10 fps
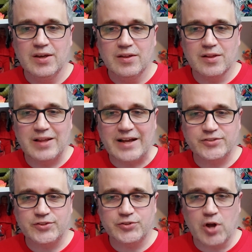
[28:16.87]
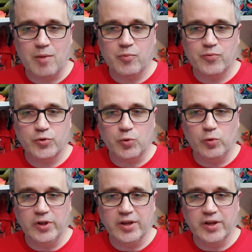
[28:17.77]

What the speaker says: the last stop for tooling.